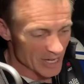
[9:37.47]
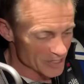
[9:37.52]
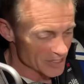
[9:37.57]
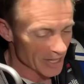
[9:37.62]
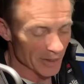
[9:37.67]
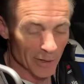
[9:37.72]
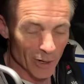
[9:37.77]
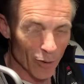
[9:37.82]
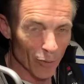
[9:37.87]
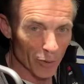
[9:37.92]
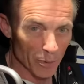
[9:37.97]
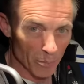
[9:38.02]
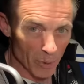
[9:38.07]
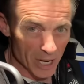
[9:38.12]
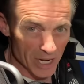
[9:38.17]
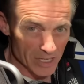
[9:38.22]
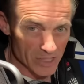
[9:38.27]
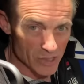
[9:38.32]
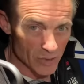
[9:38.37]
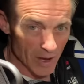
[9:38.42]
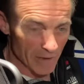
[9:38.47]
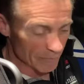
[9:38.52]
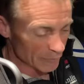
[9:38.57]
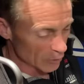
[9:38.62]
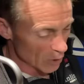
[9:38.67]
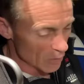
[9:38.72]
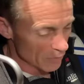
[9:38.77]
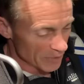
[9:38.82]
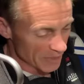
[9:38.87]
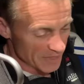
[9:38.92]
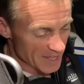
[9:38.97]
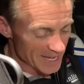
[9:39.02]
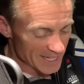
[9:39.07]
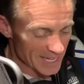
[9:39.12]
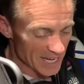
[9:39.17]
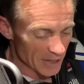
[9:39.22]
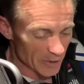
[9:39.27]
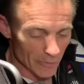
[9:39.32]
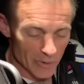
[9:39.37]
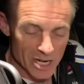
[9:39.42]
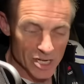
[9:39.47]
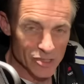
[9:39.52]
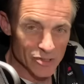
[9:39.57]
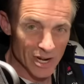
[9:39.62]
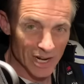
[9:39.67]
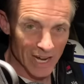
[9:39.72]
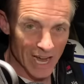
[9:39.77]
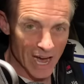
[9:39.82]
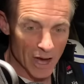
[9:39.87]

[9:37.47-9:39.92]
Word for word: I sit sitting there holding the brakes. So I've drove the thing down the racetrack.